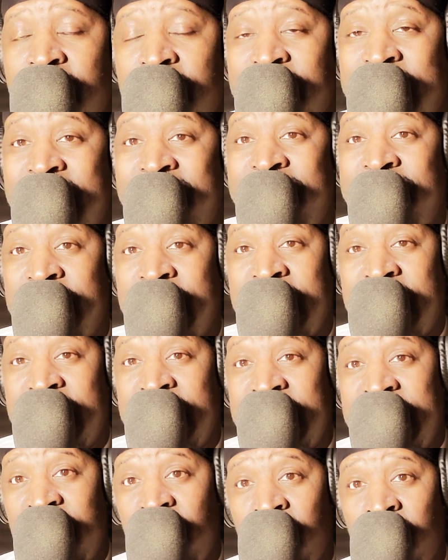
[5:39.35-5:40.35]
They saying
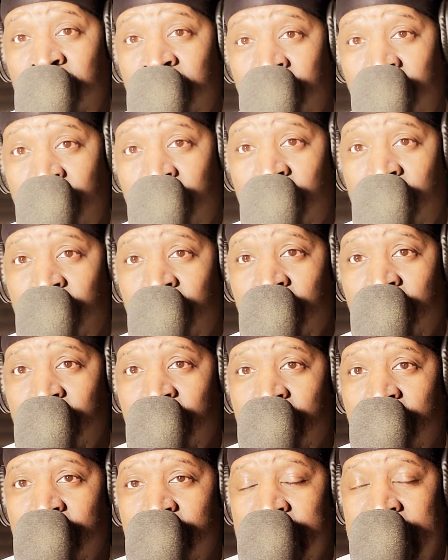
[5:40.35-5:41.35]
he knew
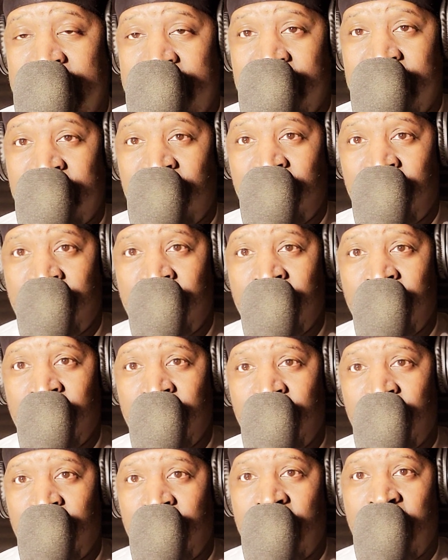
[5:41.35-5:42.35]
that this
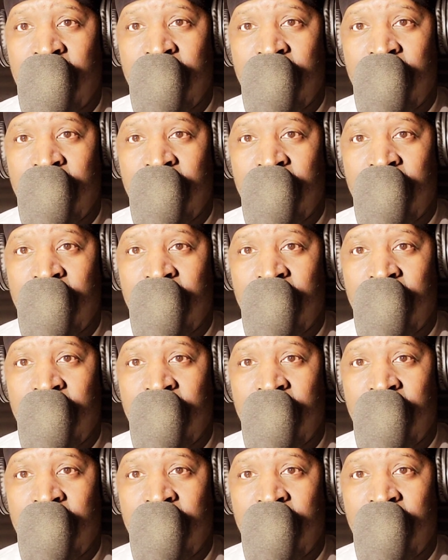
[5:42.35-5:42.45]
dude